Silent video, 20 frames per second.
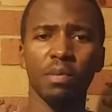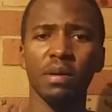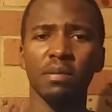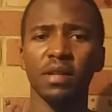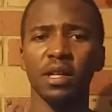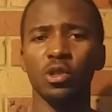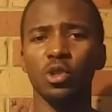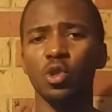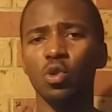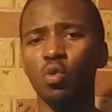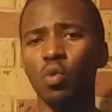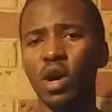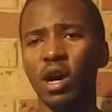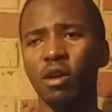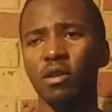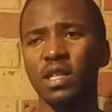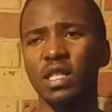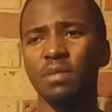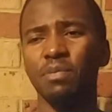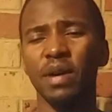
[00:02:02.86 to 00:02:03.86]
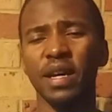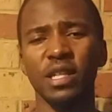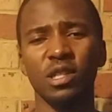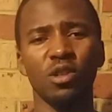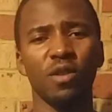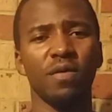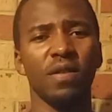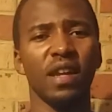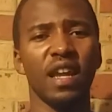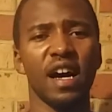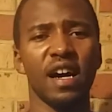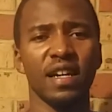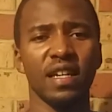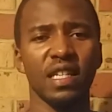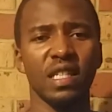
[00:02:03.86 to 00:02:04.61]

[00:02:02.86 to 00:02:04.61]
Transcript: people that do well, it's based off luck.